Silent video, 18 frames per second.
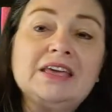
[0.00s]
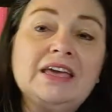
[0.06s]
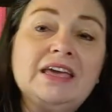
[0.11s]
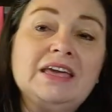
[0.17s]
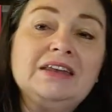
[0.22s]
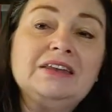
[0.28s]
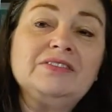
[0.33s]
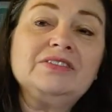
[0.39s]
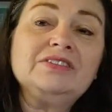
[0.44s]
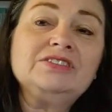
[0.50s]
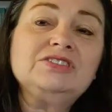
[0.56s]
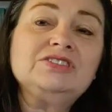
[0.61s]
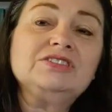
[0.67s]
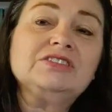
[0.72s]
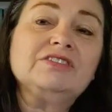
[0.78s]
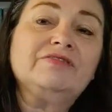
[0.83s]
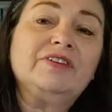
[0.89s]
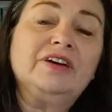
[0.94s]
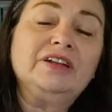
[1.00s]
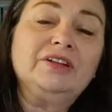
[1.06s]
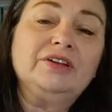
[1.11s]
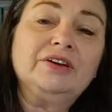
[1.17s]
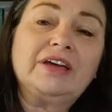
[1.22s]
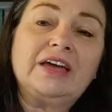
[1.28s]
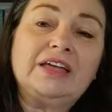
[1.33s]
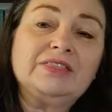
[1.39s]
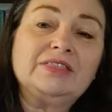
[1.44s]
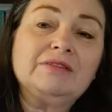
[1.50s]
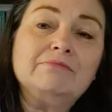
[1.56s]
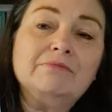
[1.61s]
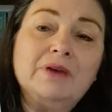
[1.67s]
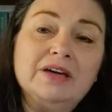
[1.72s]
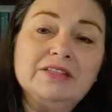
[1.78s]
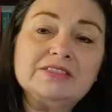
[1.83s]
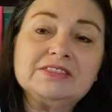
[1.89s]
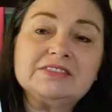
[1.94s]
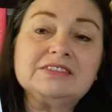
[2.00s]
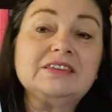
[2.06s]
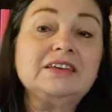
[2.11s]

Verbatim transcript: and this is just a fun look at the months,